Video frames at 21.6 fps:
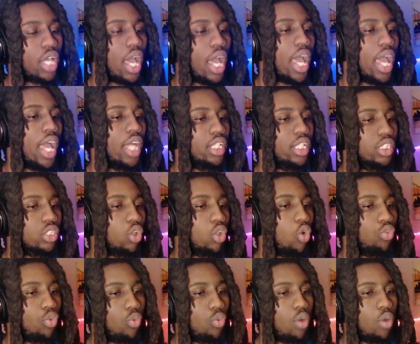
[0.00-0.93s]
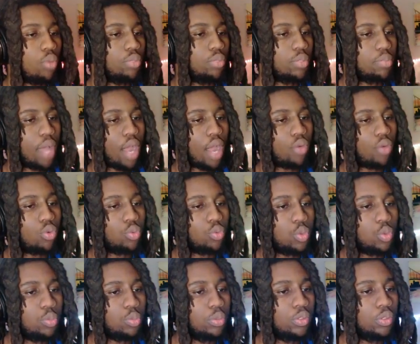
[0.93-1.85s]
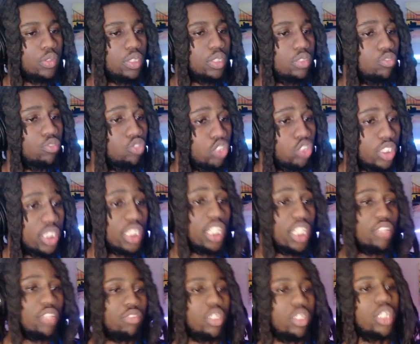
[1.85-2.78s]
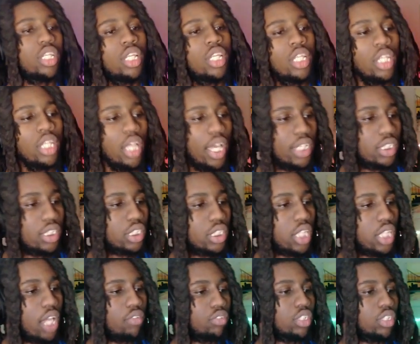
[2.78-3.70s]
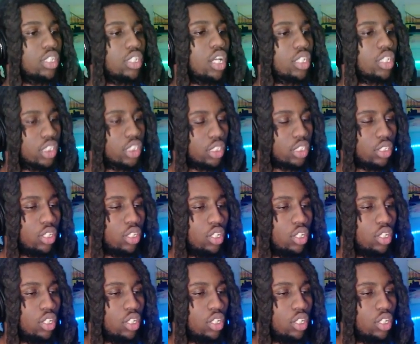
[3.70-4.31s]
Hela's overwhelming power will be receiving a slight reduction.